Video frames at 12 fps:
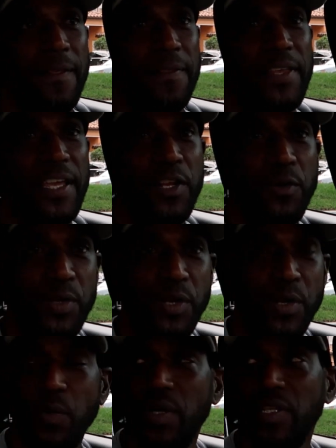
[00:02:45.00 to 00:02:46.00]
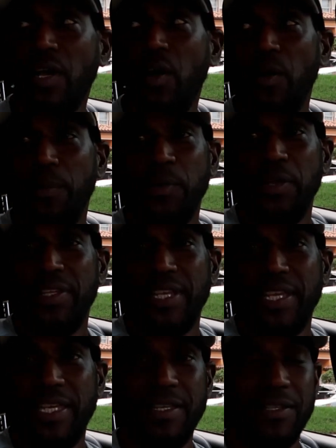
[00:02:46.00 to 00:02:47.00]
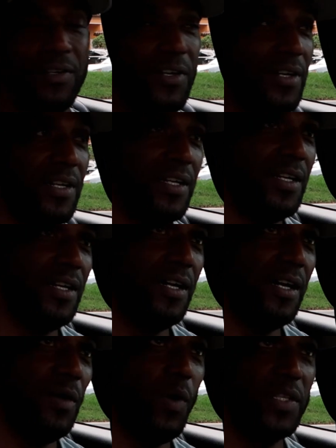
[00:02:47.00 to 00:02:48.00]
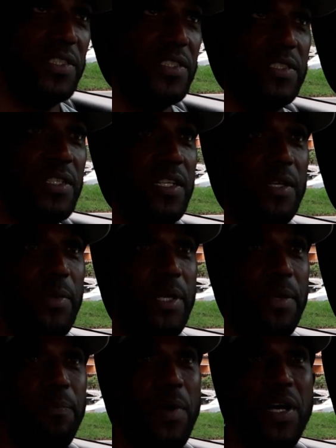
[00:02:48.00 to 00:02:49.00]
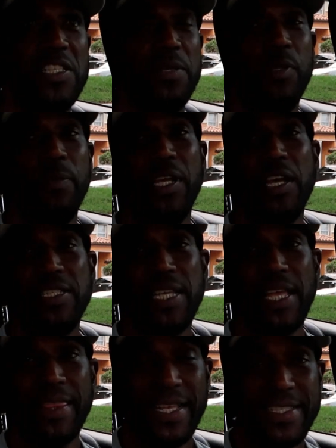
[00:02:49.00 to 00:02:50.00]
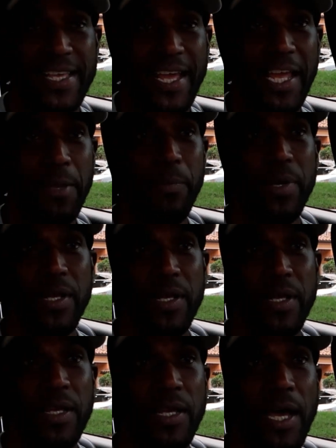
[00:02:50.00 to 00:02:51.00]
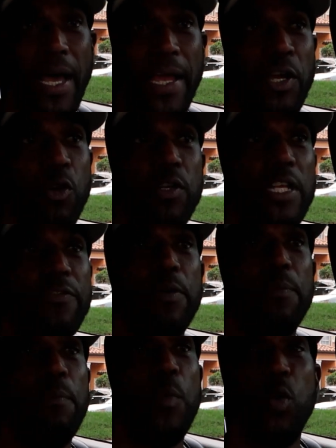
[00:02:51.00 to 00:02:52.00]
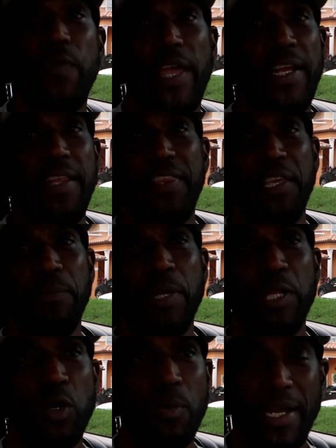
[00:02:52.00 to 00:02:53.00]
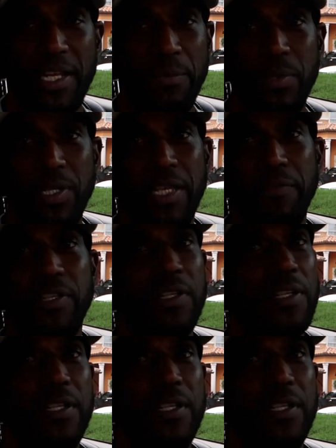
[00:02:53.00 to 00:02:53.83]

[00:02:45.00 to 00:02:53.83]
They don't know how I'm going to heal or what's gonna be possible, because at that time I couldn't even move anything below my nipple level,